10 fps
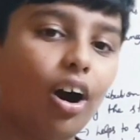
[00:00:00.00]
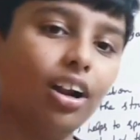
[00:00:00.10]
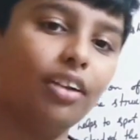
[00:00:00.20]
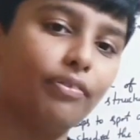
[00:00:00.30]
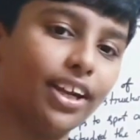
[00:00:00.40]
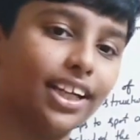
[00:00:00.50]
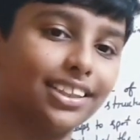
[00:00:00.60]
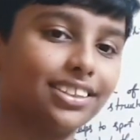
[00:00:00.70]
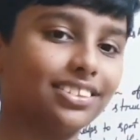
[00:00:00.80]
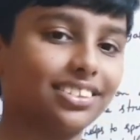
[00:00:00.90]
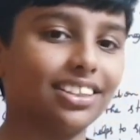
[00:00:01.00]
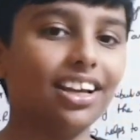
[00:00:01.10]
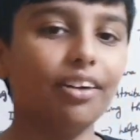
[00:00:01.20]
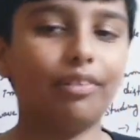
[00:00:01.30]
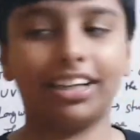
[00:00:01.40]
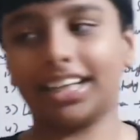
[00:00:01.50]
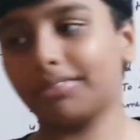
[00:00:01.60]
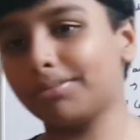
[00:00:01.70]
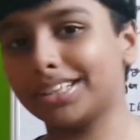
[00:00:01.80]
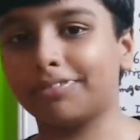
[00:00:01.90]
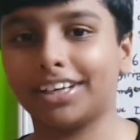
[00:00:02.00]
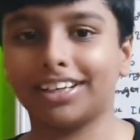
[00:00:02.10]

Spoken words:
on Venus. What gases